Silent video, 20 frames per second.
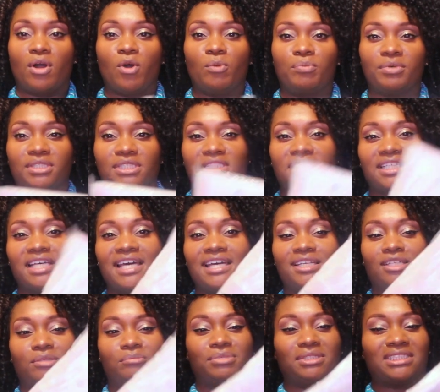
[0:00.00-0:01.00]
open this
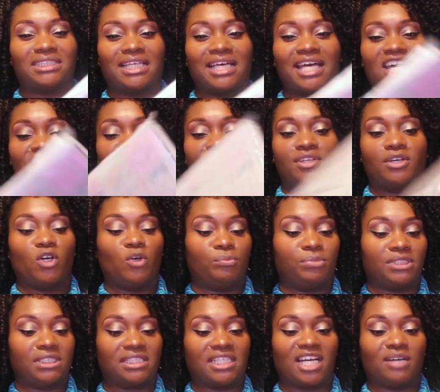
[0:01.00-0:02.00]
item because I haven't
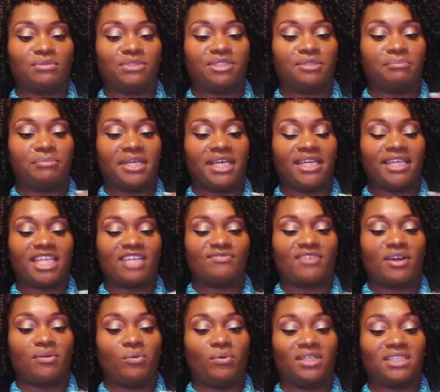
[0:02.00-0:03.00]
opened it. I was debating if
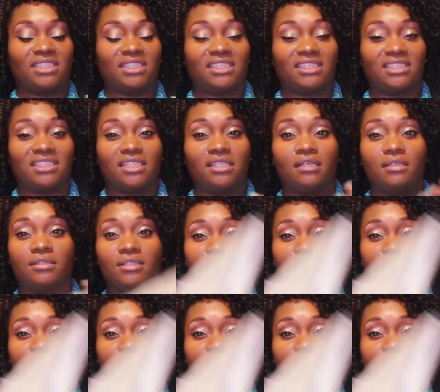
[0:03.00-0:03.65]
I wanted to sell